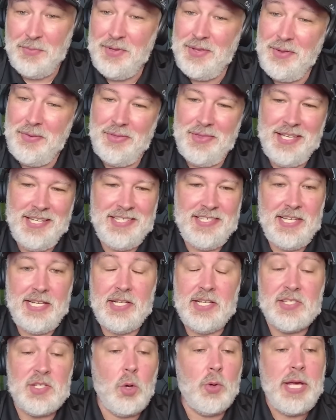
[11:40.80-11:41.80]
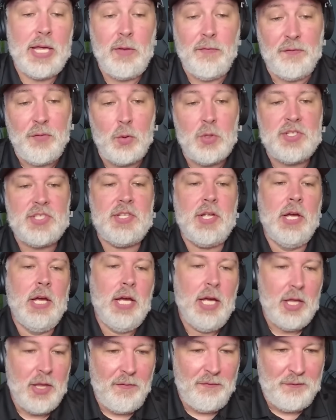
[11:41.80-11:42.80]
of the things that he does. Okay, the first
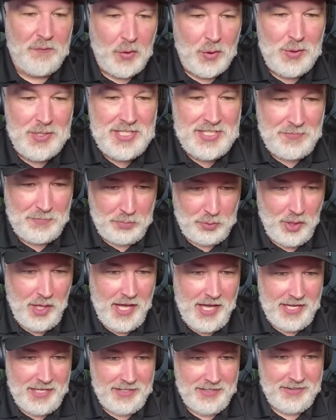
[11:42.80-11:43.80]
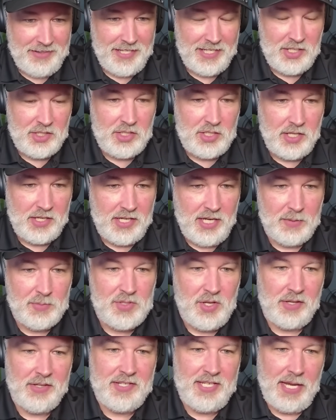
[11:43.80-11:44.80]
play that
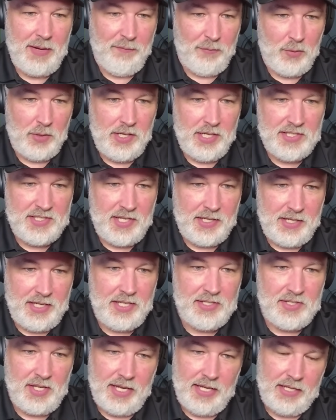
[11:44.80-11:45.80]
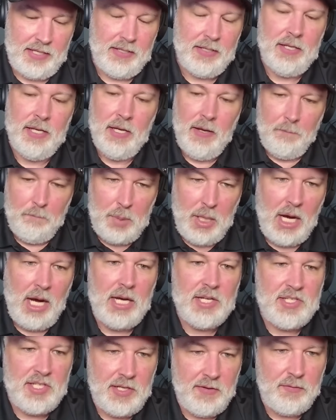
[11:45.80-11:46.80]
comes on tape for his like
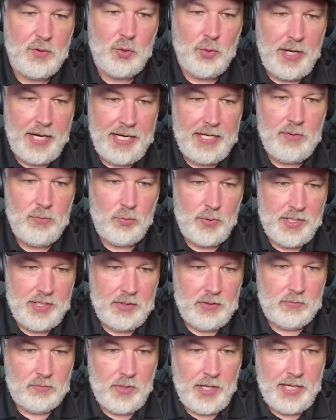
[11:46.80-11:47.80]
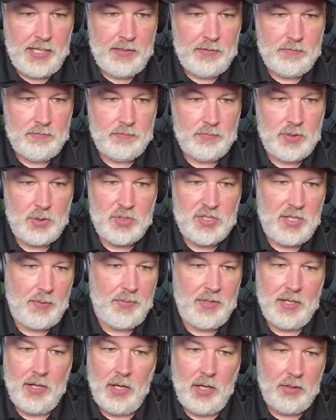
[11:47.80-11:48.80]
positive grade reel, right? There's
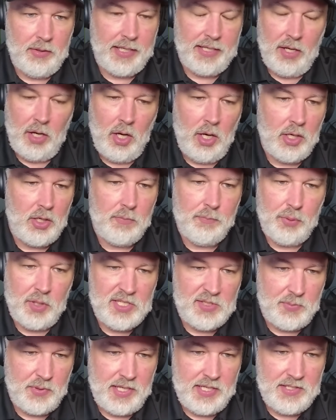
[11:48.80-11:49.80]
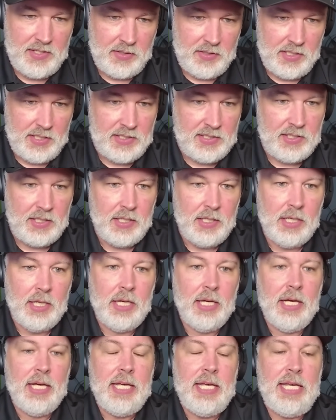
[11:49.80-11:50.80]
something like 100 plus plays on this.
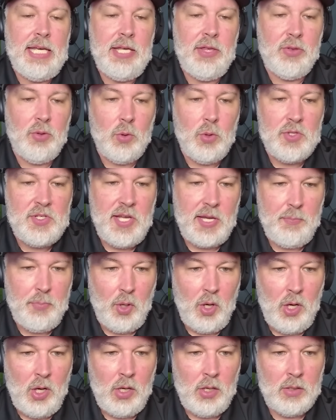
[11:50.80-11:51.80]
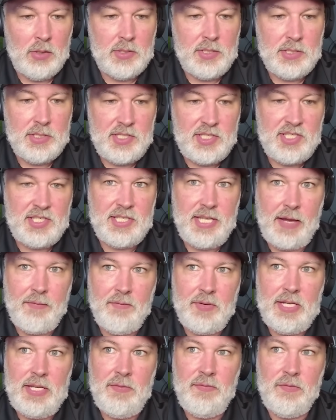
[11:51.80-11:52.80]
He throws a ball
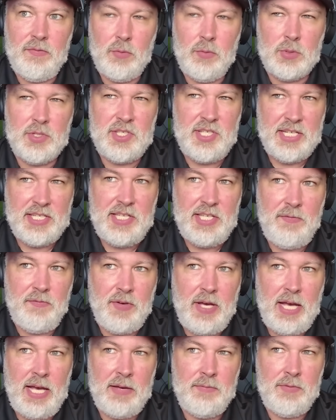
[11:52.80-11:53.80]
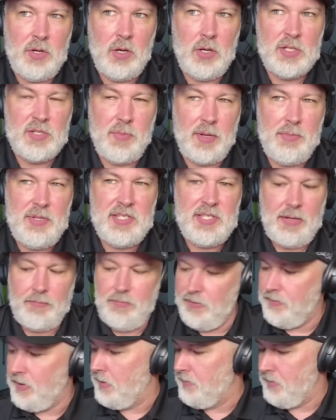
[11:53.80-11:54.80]
70 or 65 yards, maybe
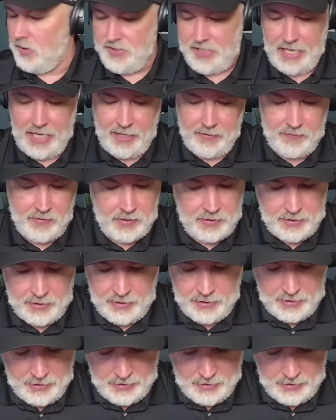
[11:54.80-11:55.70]
75 yards. I have it.